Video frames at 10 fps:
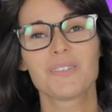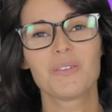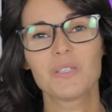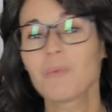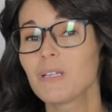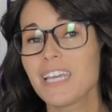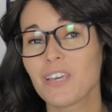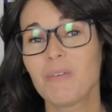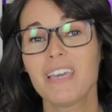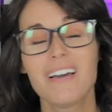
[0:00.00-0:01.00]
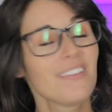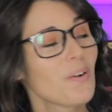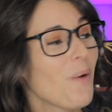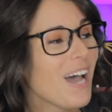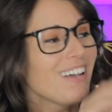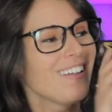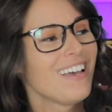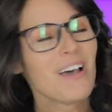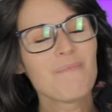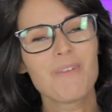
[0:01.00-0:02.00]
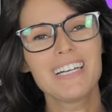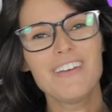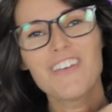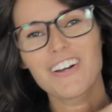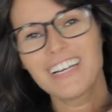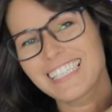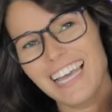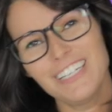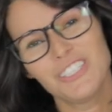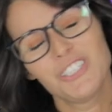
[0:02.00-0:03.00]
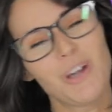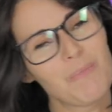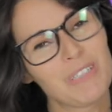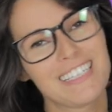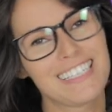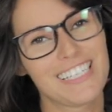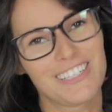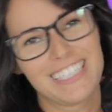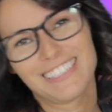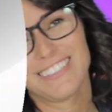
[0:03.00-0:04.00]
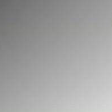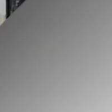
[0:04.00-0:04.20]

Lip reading: So this might take me a little while, but very excited to jump into this series.